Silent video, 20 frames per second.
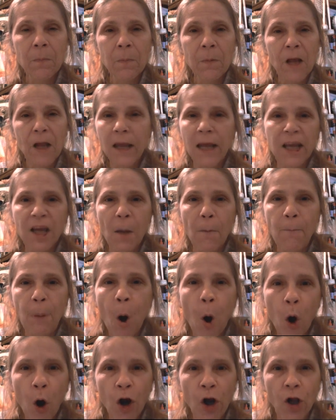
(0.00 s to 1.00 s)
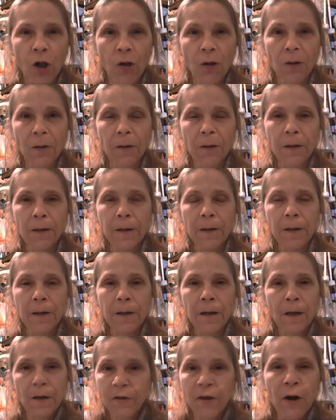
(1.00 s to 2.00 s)
Like a portal.
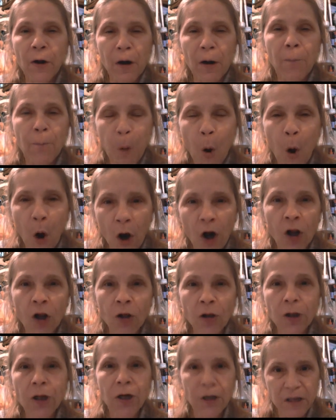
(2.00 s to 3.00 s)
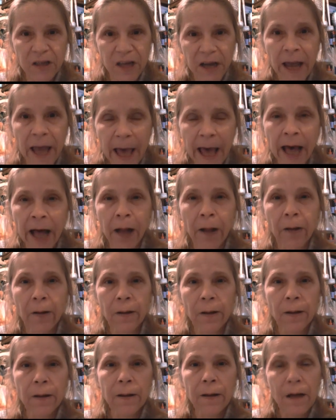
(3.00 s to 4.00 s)
They're a portal to hell.
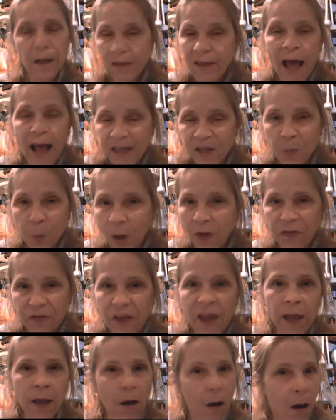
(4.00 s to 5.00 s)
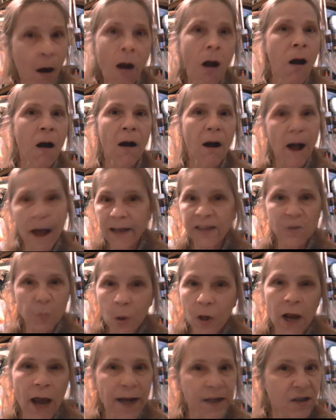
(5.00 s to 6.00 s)
That's what they are. That's
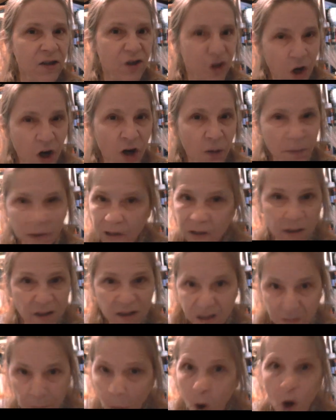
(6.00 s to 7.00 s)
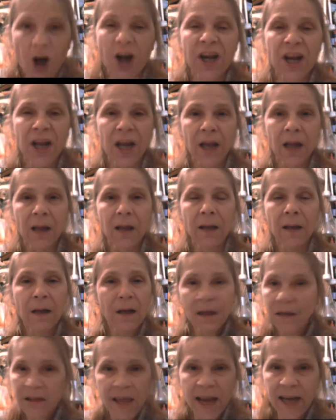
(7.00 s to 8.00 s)
what I determined this morning.
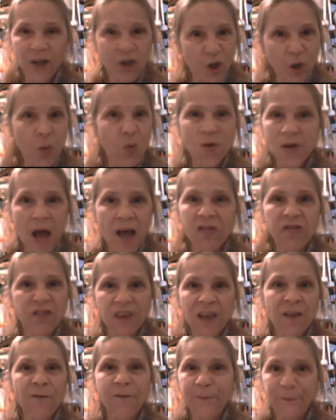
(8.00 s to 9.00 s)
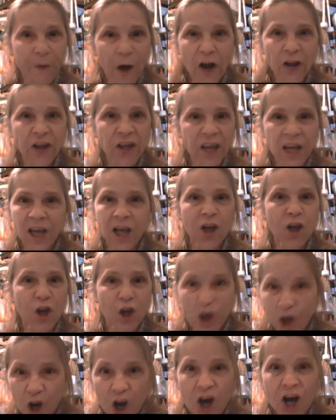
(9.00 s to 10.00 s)
They do nothing fucking
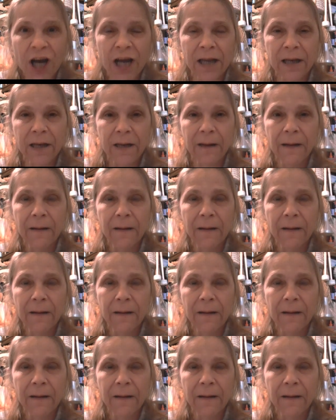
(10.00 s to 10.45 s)
good.